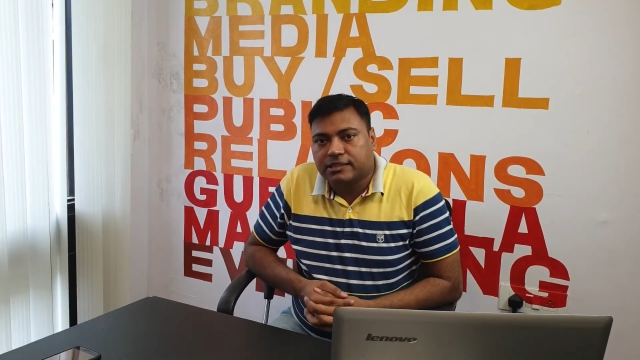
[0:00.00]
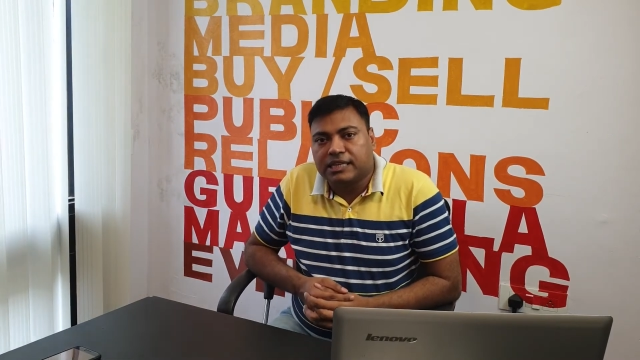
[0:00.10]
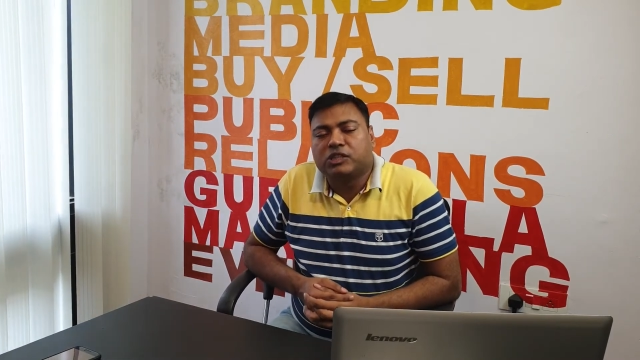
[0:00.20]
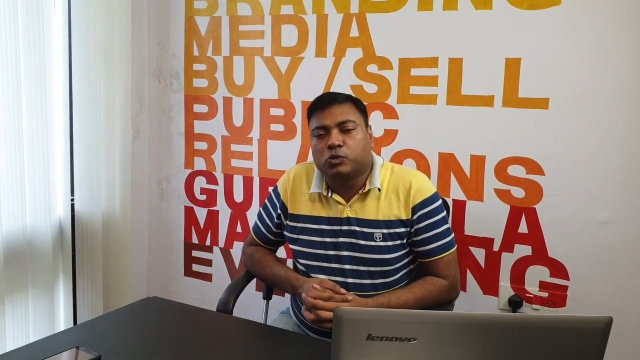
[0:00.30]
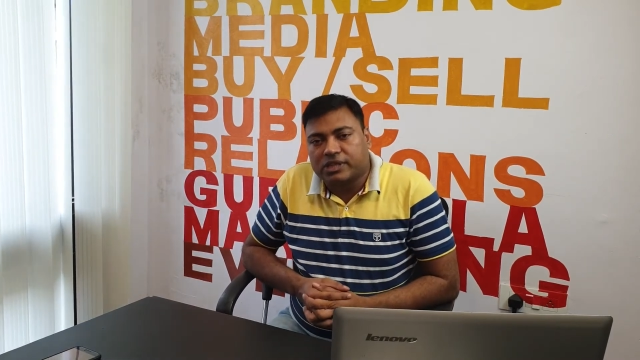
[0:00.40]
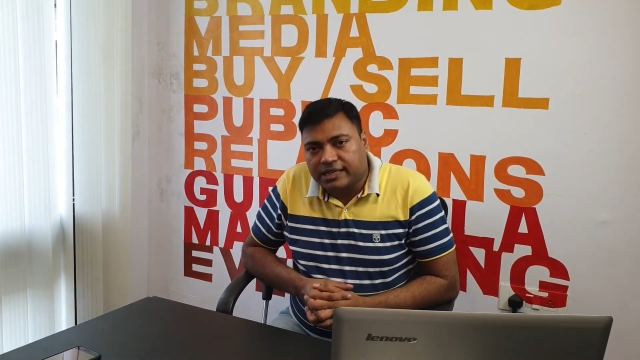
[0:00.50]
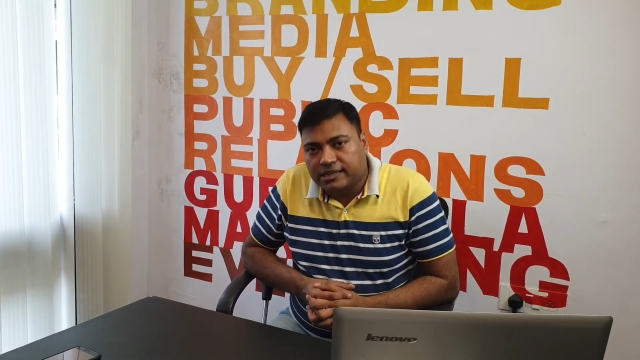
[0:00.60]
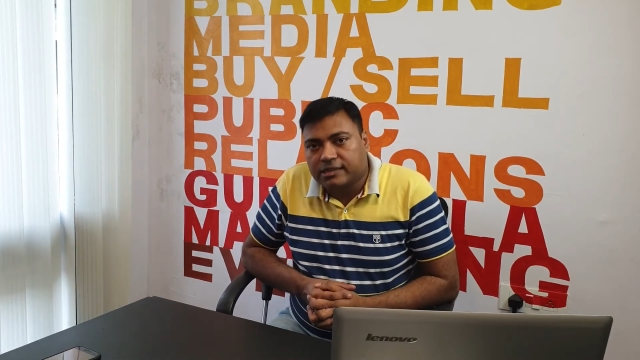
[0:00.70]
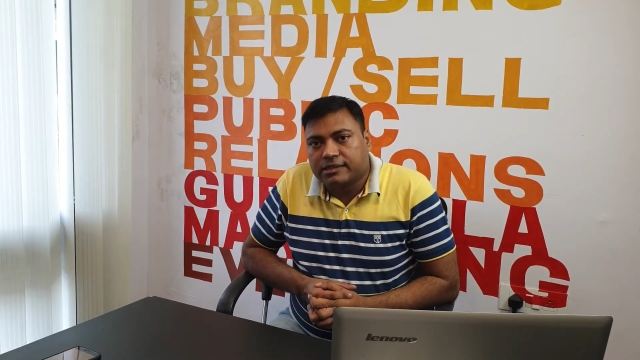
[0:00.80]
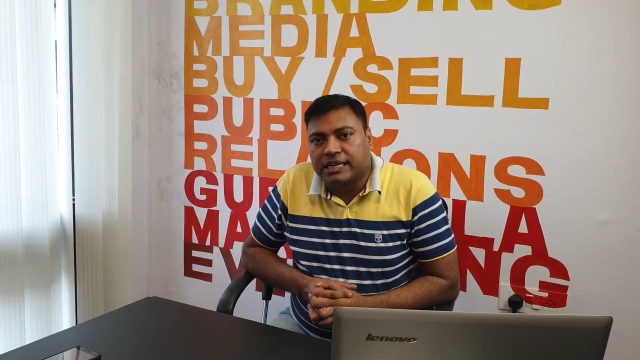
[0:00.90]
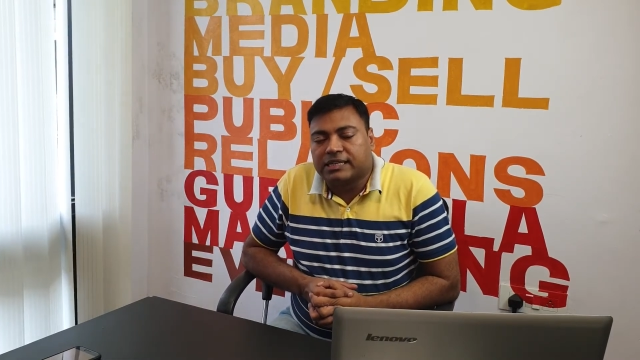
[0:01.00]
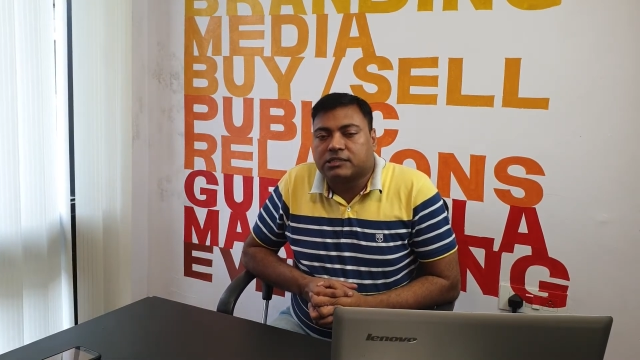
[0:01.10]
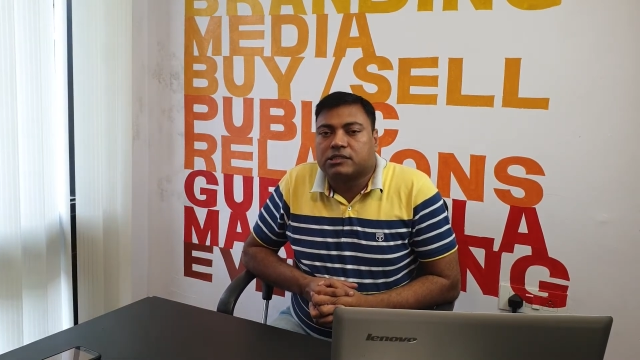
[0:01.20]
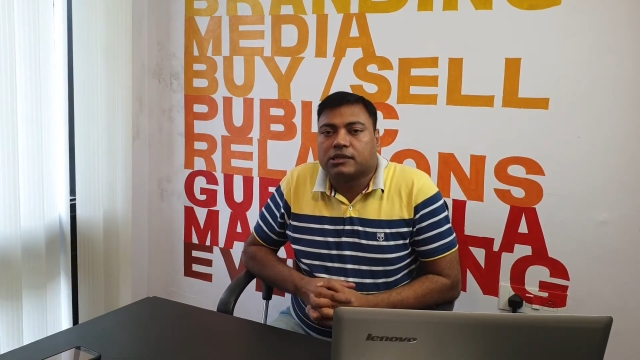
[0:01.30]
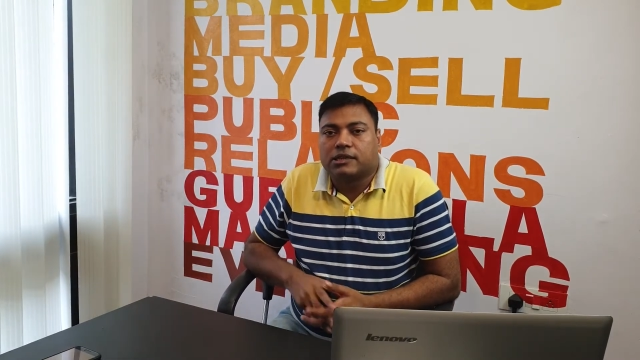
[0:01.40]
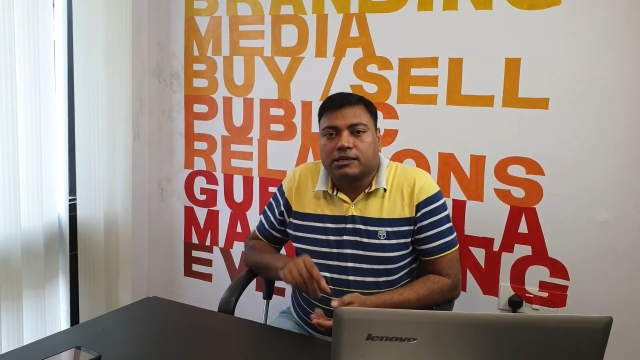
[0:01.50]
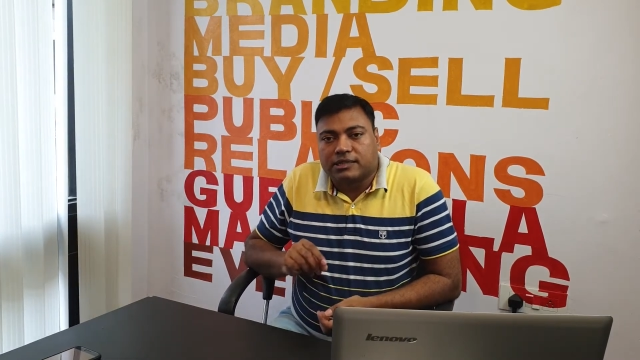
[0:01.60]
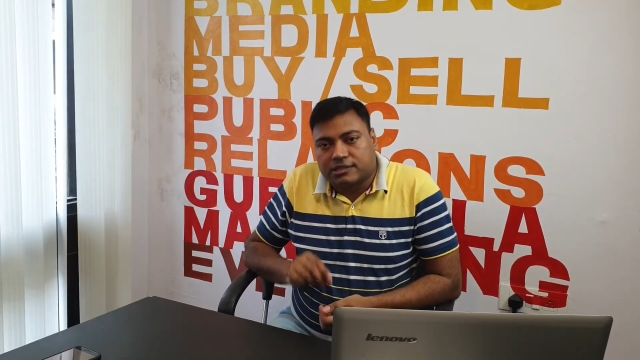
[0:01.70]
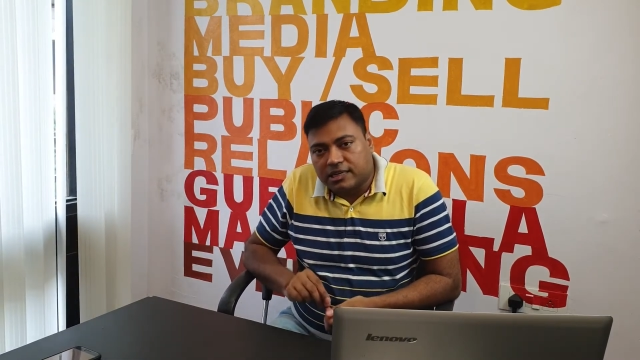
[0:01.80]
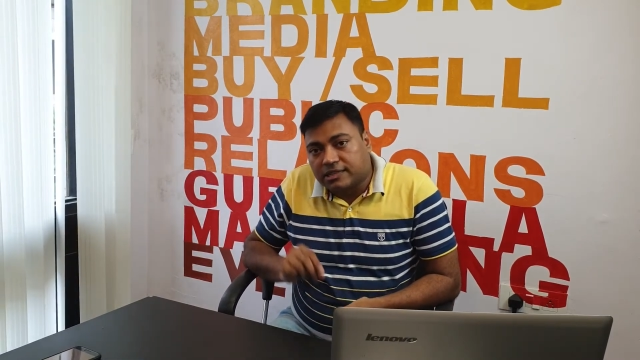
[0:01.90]
in UK, that is
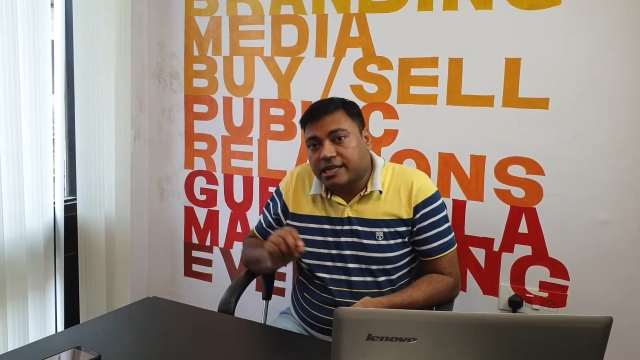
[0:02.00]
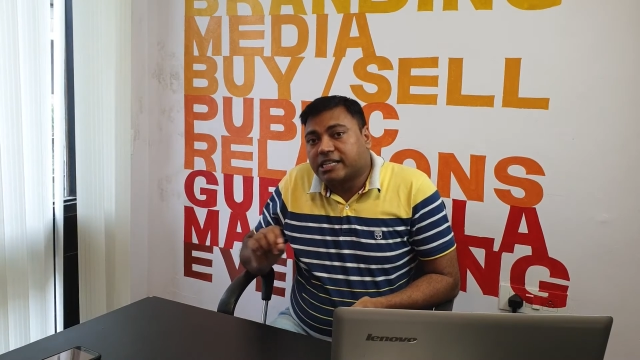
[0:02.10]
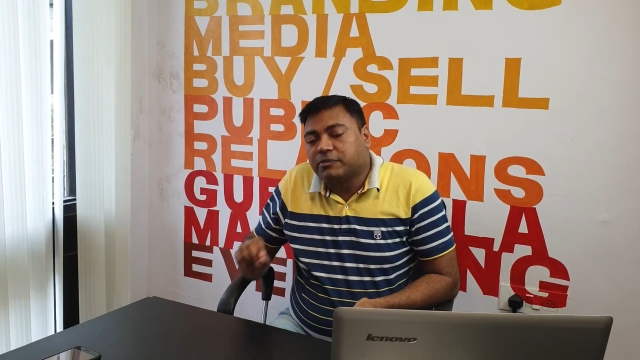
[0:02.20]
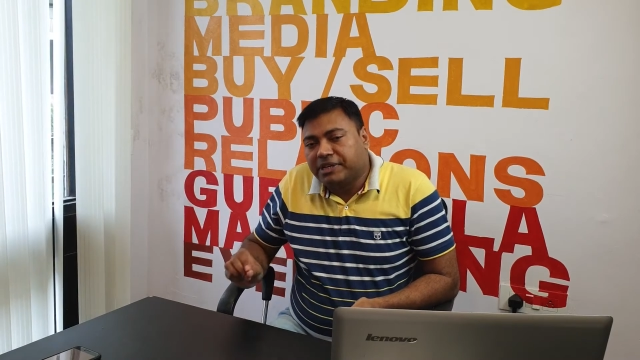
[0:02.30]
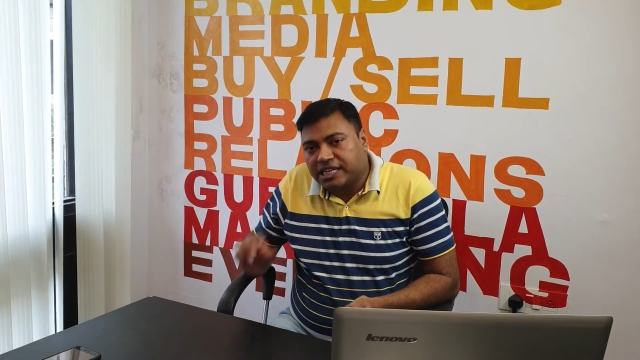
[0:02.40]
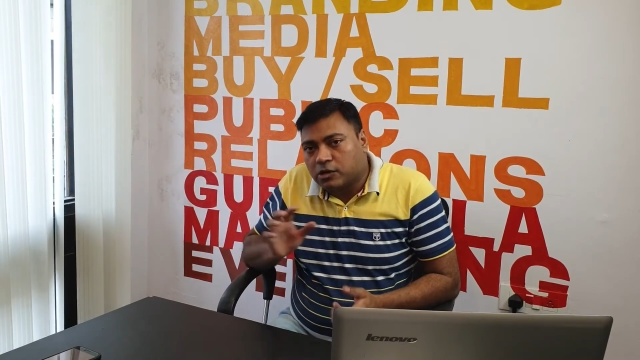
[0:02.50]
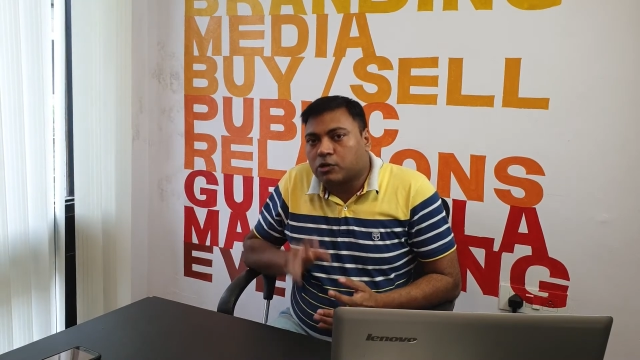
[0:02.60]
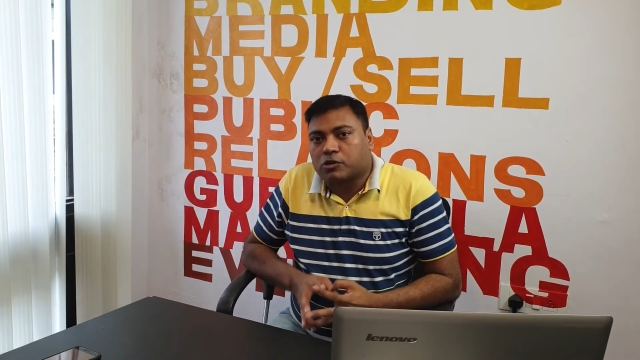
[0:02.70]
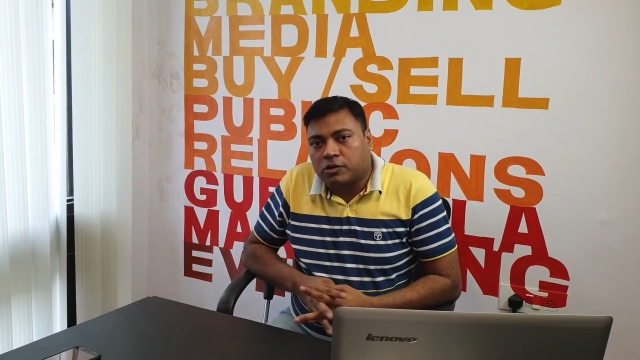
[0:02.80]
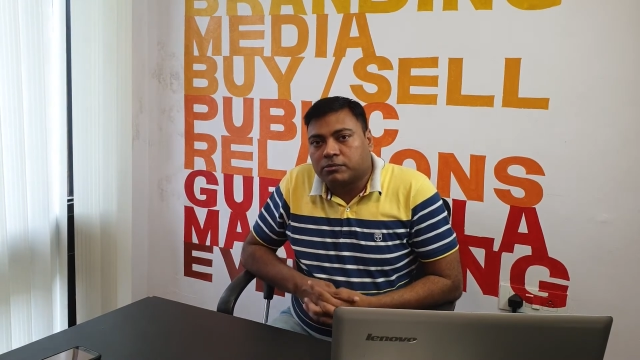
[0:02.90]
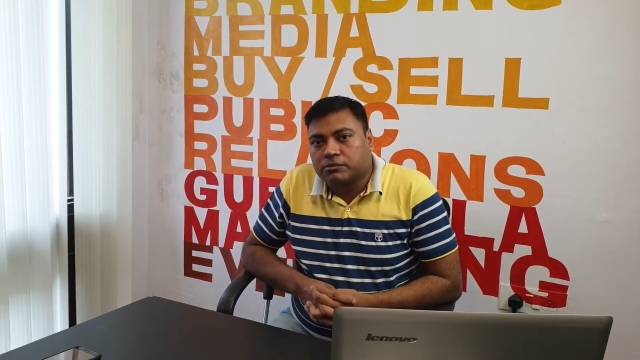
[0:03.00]
digitalinsightsmedia.com.